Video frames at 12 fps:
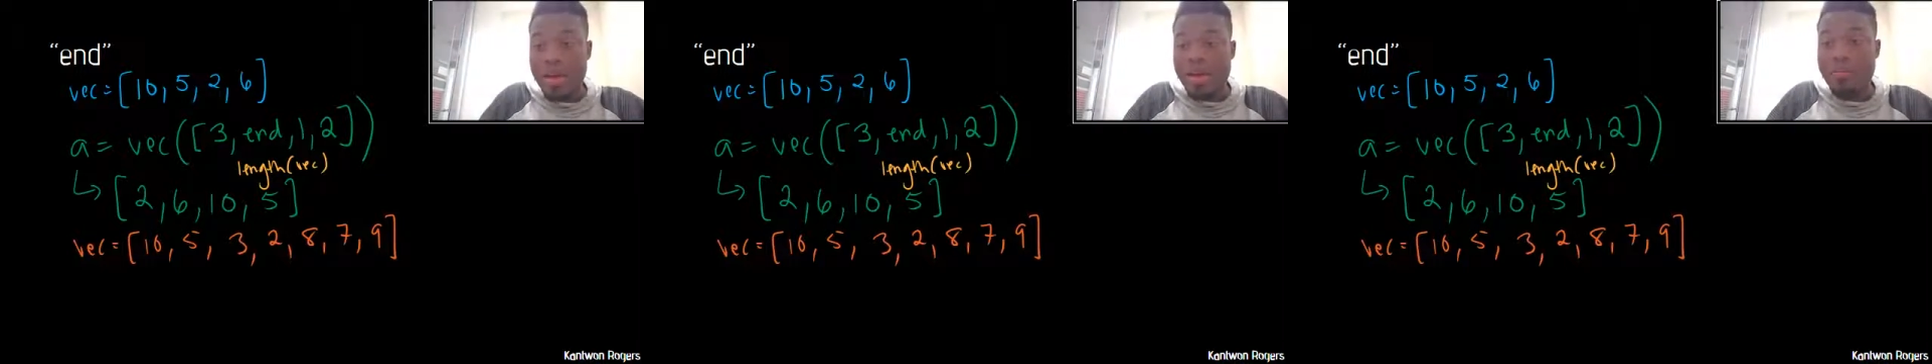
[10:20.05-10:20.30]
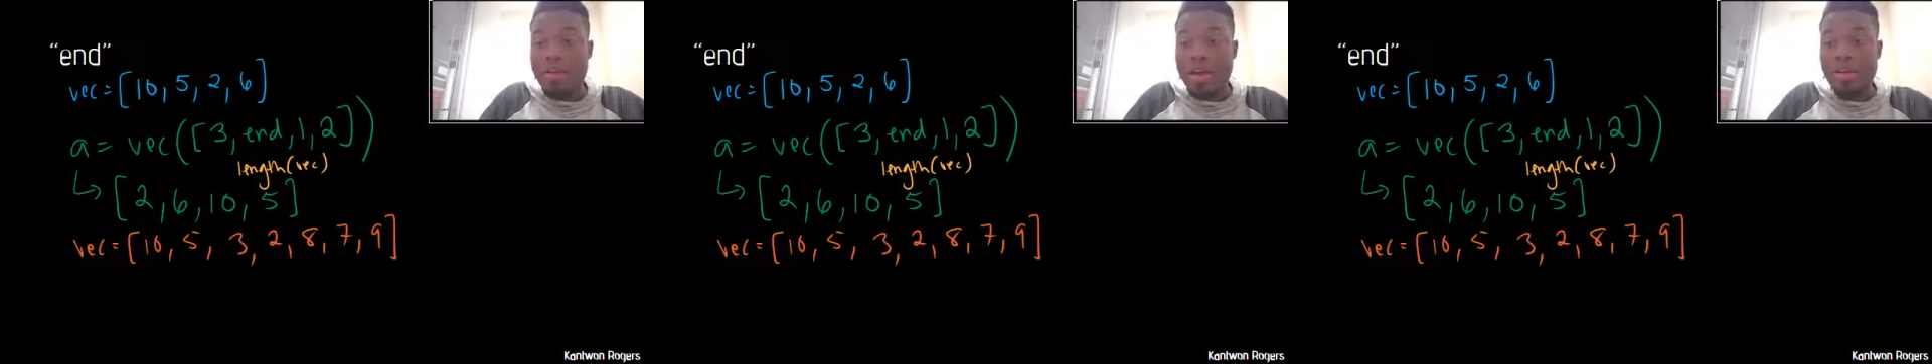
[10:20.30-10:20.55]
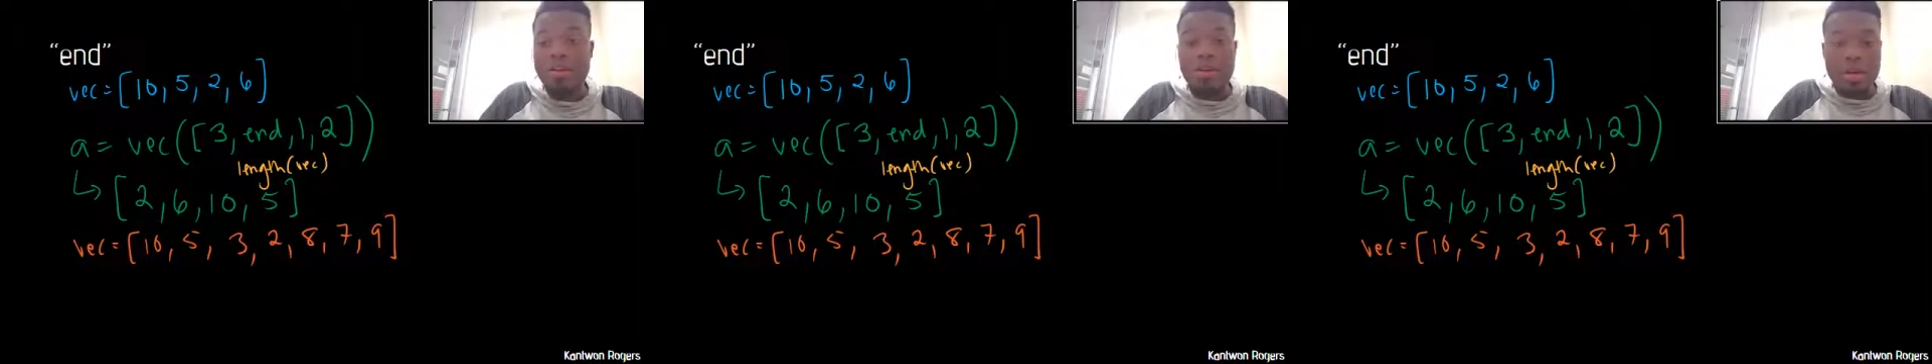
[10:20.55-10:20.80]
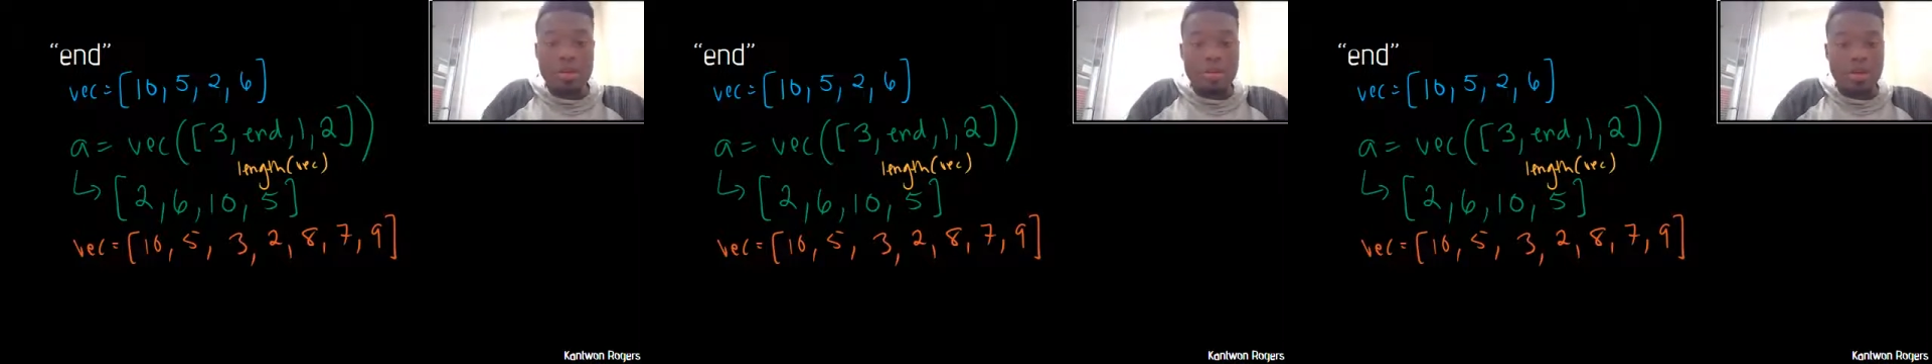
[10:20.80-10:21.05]
every other
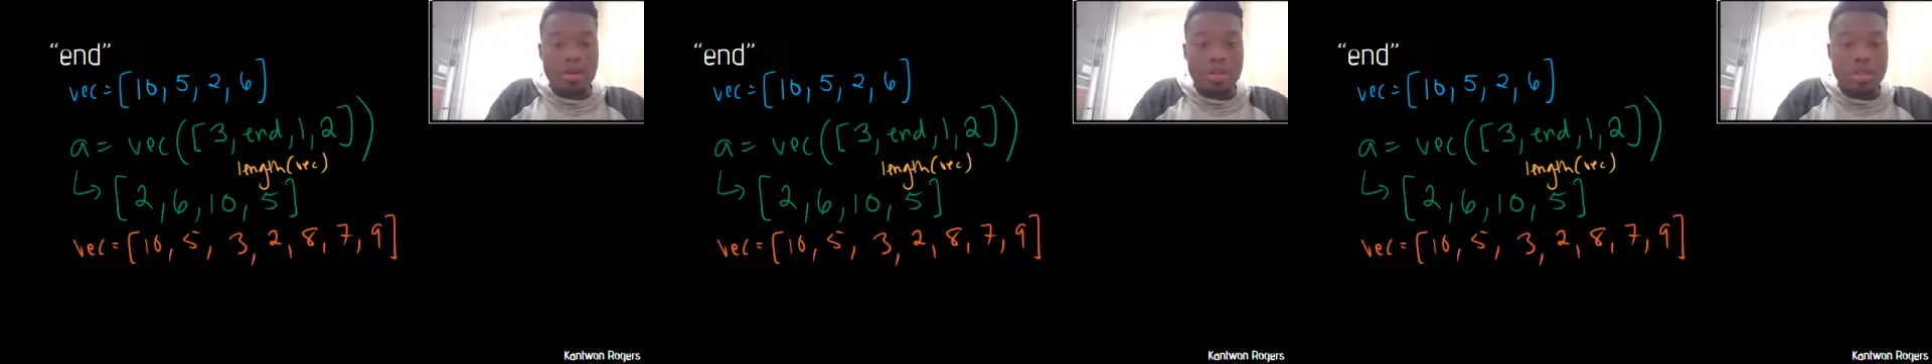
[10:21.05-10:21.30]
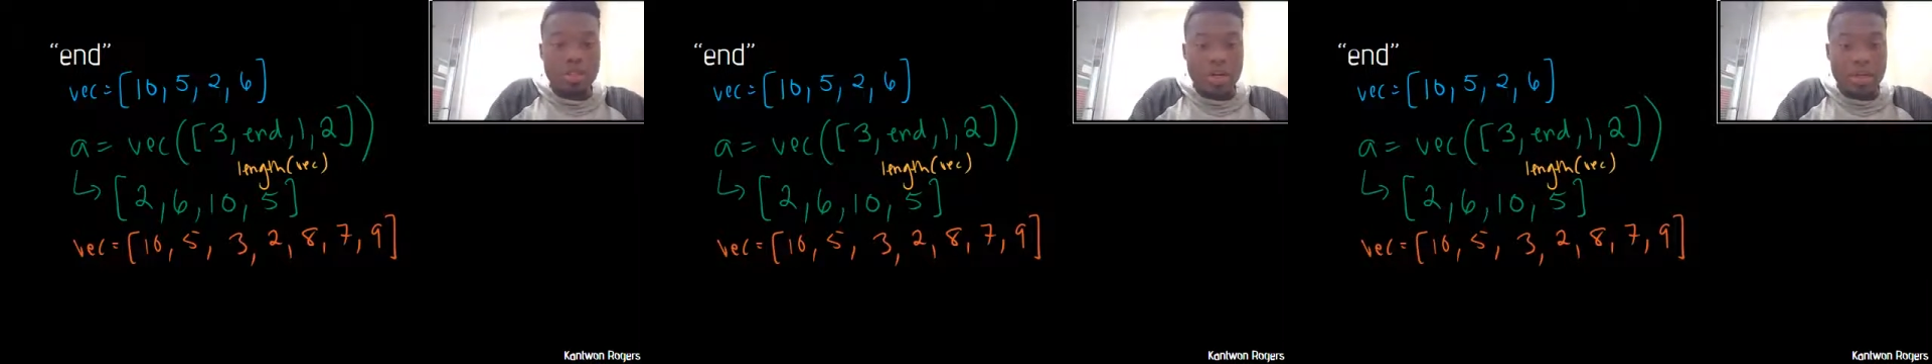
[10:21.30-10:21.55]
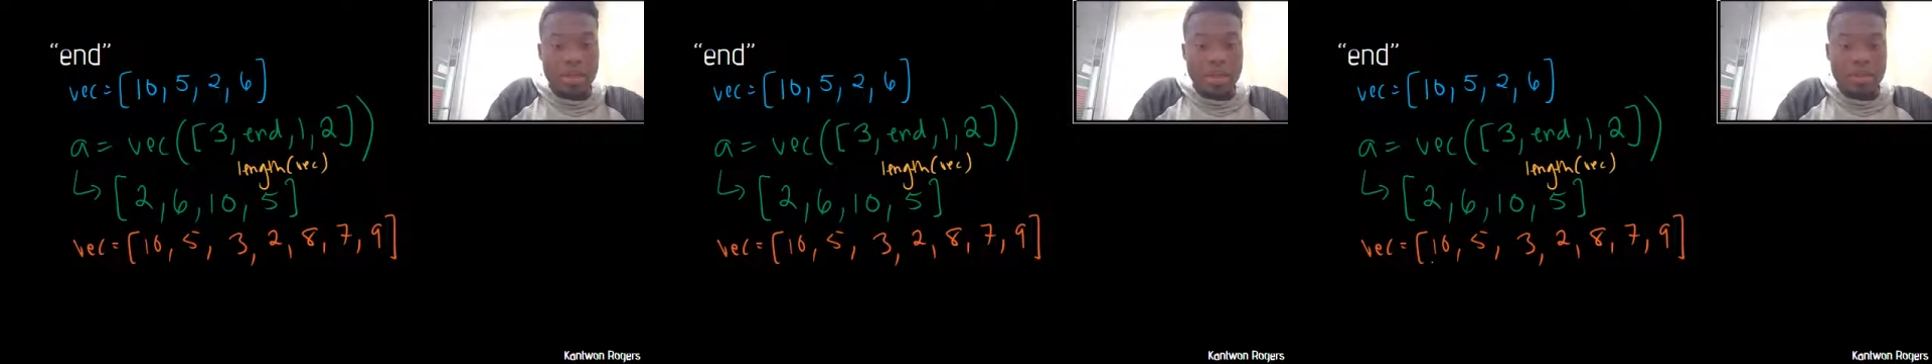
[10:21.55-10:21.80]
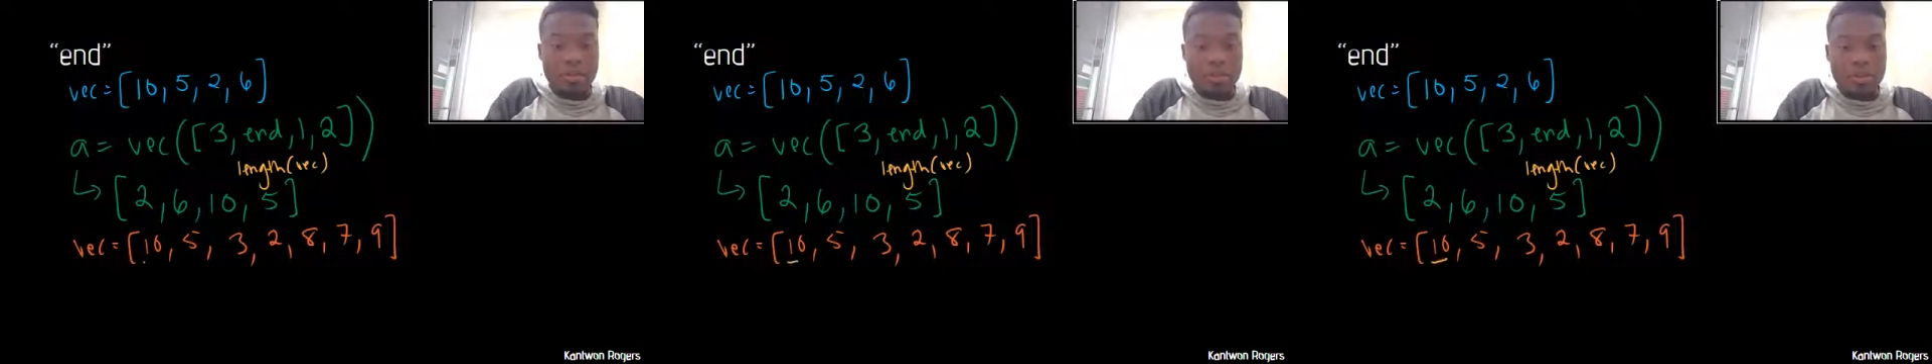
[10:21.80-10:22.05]
number starting at
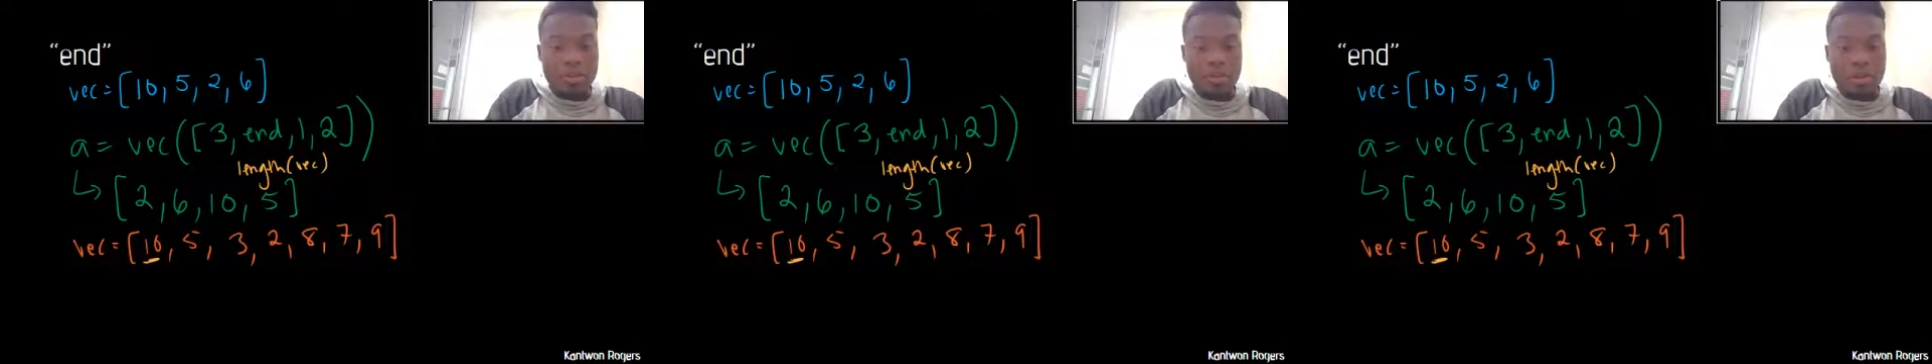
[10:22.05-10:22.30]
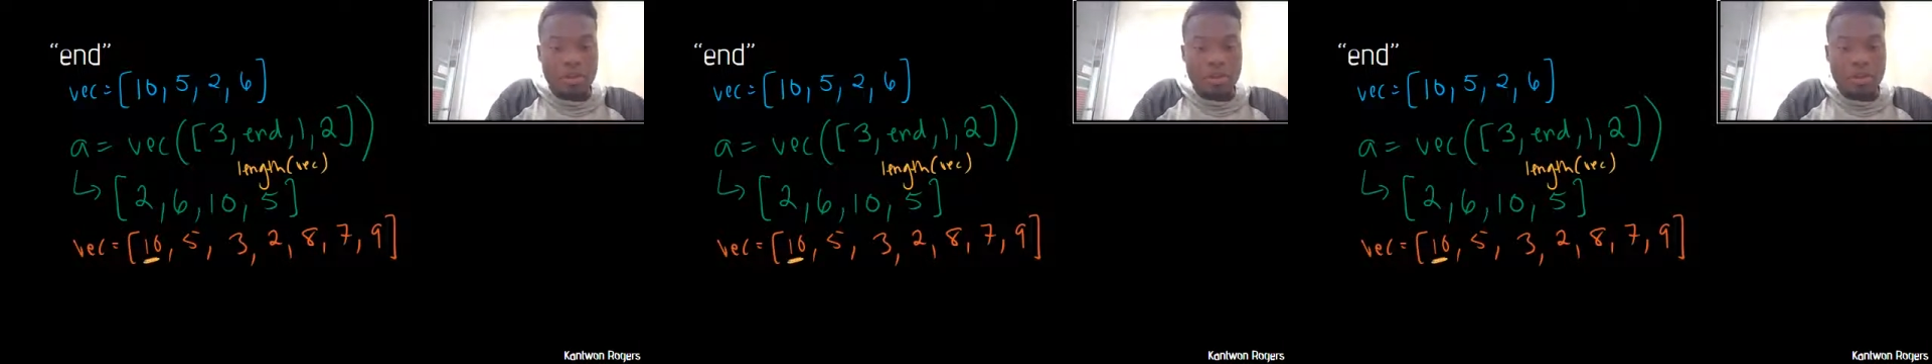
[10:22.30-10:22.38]
the first one.